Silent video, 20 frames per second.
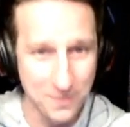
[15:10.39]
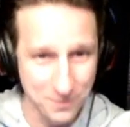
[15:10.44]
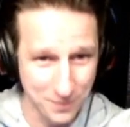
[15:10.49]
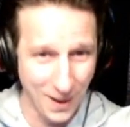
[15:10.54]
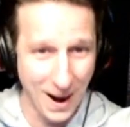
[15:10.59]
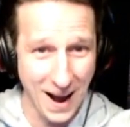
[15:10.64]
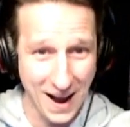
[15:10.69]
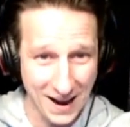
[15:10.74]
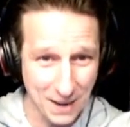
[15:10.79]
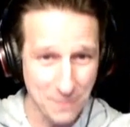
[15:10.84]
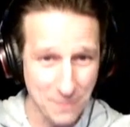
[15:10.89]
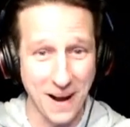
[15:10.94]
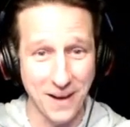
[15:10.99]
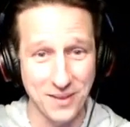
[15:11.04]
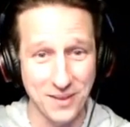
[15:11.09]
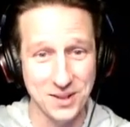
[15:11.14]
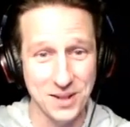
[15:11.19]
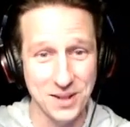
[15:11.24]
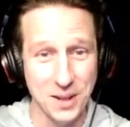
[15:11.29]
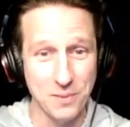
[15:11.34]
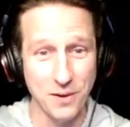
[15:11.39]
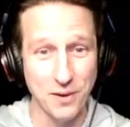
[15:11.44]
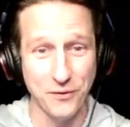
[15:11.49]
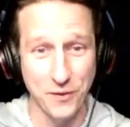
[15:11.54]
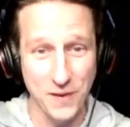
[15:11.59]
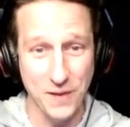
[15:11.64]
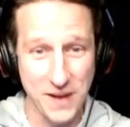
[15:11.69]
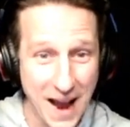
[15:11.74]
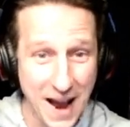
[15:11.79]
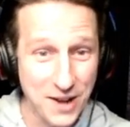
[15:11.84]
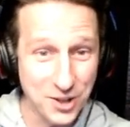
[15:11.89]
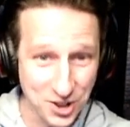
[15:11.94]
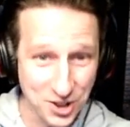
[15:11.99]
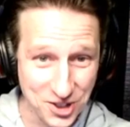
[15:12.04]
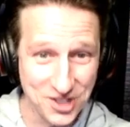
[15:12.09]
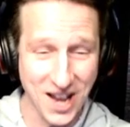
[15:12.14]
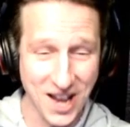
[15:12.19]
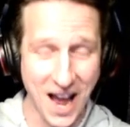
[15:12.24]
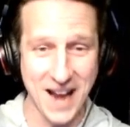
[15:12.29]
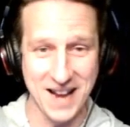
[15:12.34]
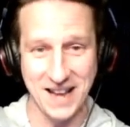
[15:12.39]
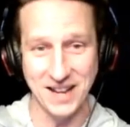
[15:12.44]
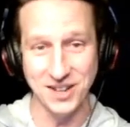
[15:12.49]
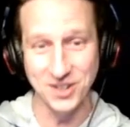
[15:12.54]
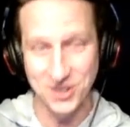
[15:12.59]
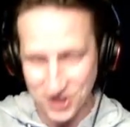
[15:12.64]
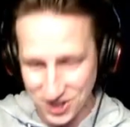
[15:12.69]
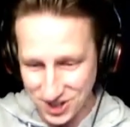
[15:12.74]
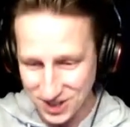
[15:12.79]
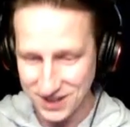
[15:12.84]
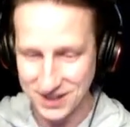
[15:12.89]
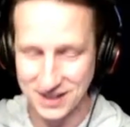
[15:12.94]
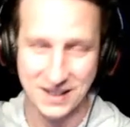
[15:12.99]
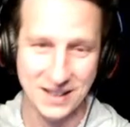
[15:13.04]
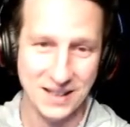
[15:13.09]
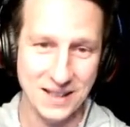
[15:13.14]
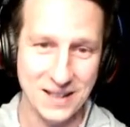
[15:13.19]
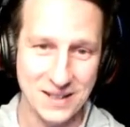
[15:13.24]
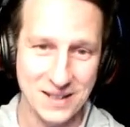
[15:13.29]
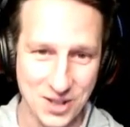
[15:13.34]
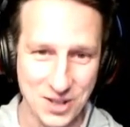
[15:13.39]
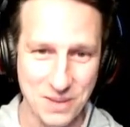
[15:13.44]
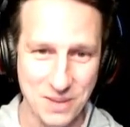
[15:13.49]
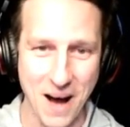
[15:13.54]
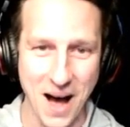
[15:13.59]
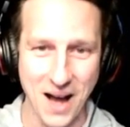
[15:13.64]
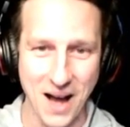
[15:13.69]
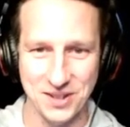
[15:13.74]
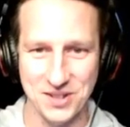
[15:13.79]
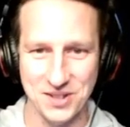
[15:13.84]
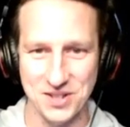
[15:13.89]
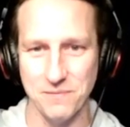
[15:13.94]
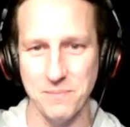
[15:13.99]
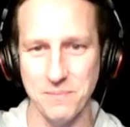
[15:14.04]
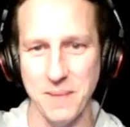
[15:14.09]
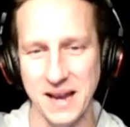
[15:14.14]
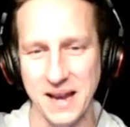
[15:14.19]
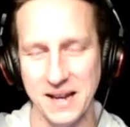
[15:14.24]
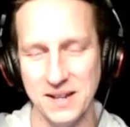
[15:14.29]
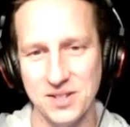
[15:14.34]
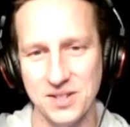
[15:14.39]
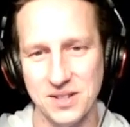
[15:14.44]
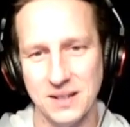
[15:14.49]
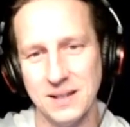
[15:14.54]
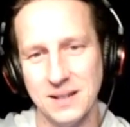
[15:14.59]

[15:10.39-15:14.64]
brag about the number of free agent signings that the Marlins have made.